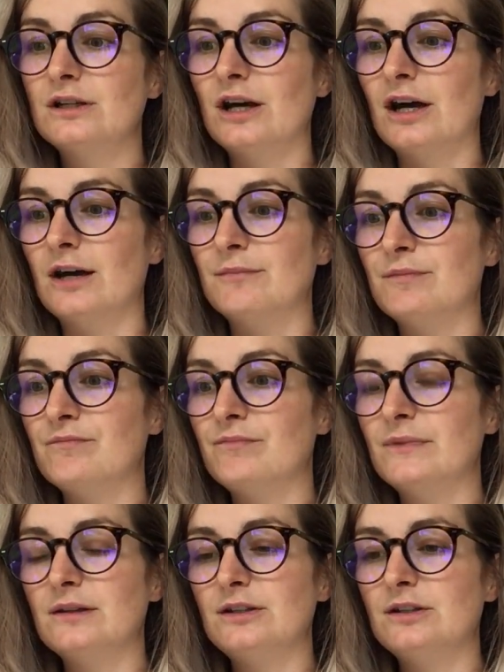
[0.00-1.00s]
and
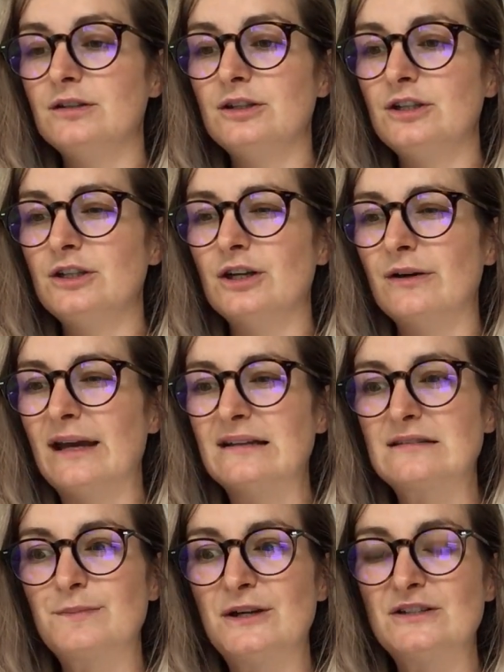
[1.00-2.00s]

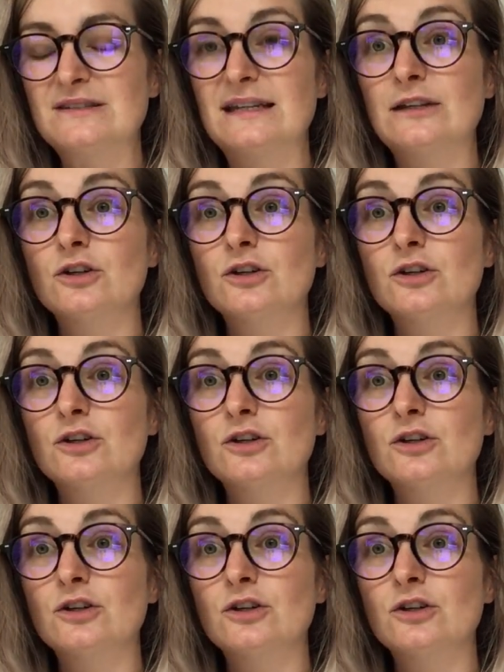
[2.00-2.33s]
experiencing